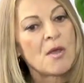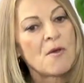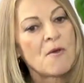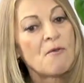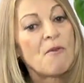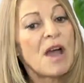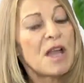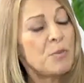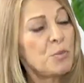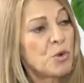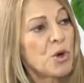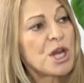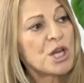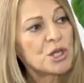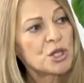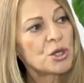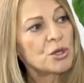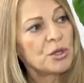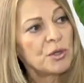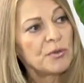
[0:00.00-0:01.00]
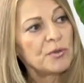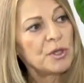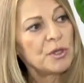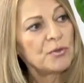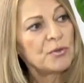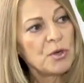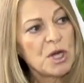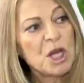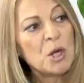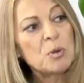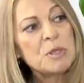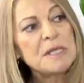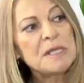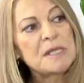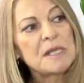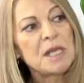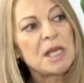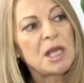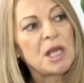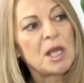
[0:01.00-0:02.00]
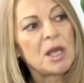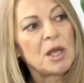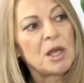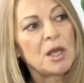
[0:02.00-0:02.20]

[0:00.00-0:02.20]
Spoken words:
vibration of the frequency